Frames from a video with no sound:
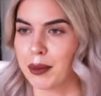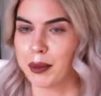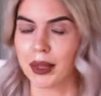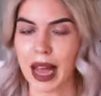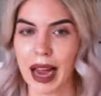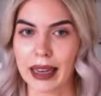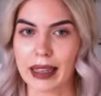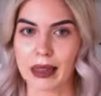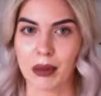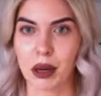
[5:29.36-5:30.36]
black
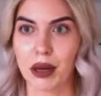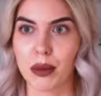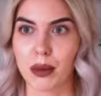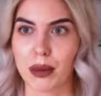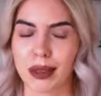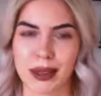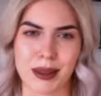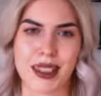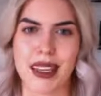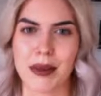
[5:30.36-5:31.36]
and purple that
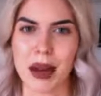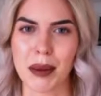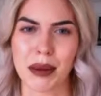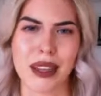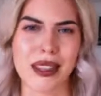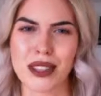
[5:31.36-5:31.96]
was like my brand.